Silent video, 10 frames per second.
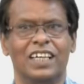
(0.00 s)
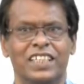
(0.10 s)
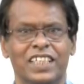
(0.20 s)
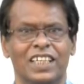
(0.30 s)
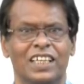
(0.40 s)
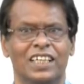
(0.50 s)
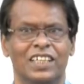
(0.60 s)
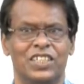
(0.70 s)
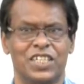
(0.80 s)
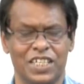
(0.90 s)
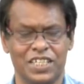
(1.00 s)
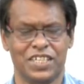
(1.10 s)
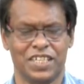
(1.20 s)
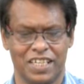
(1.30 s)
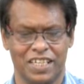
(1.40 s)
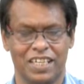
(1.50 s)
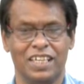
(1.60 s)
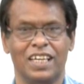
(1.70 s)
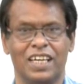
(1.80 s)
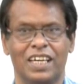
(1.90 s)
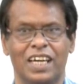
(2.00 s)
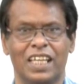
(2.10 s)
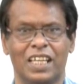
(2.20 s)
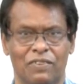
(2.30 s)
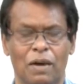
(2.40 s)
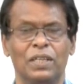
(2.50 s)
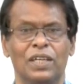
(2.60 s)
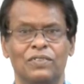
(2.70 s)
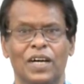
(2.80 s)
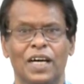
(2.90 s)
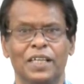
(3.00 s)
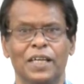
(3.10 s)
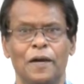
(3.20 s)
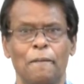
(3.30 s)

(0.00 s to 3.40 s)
Dear church and the family of God,